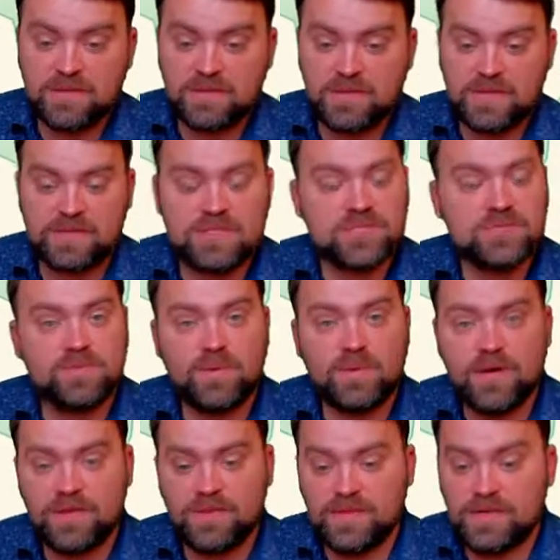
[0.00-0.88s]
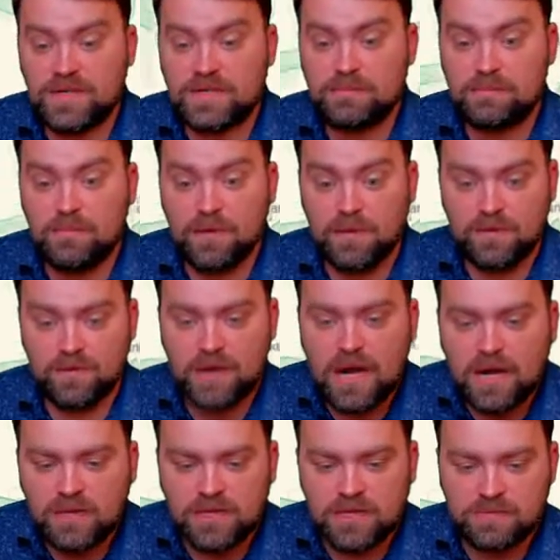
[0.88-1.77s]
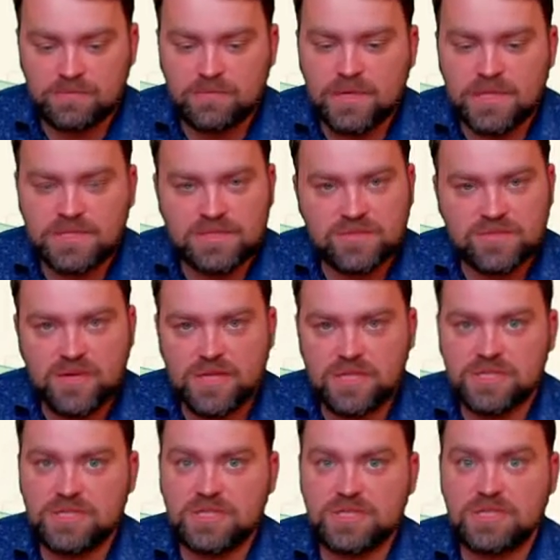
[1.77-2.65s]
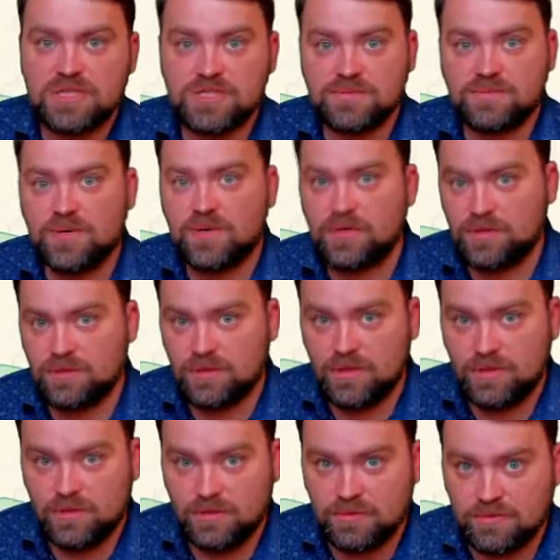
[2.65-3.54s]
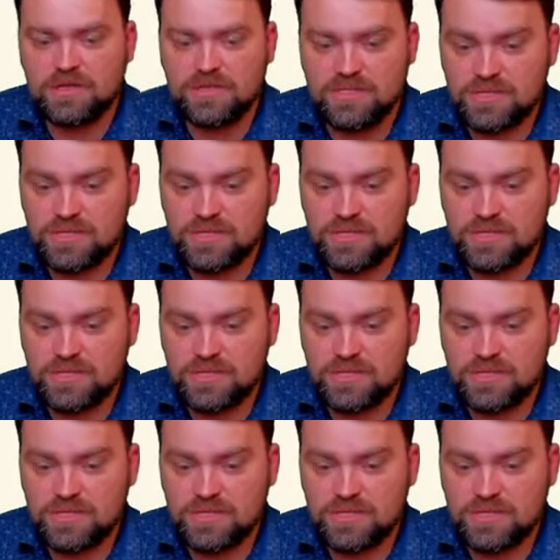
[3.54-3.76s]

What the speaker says: That is why their morale and motivation is very low.